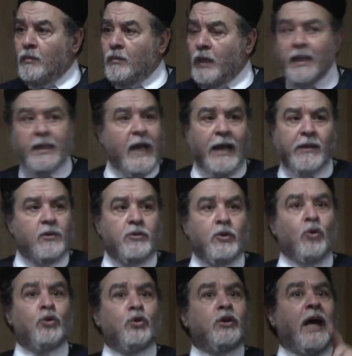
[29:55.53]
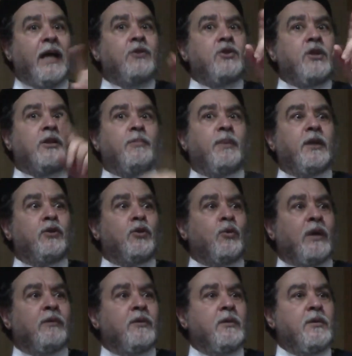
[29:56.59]
He can't, no, you can't sit by your
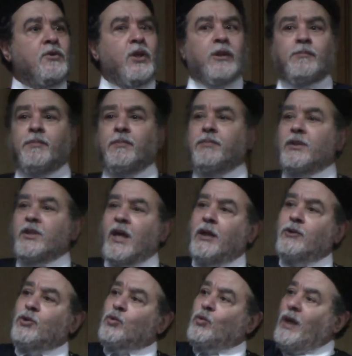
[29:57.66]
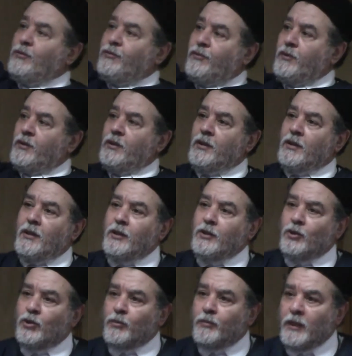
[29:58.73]
wife. Sit beside your wife in
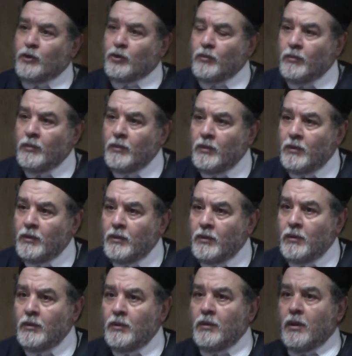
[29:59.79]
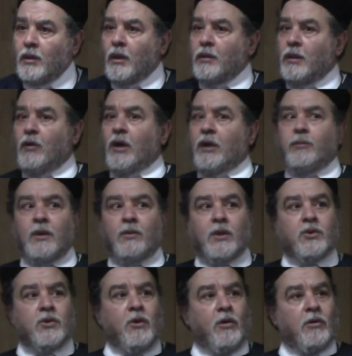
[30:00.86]
your bedroom. Allahu Akbar,
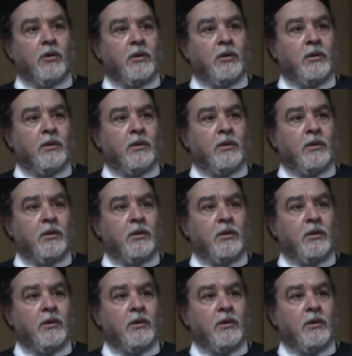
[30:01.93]
what's wrong?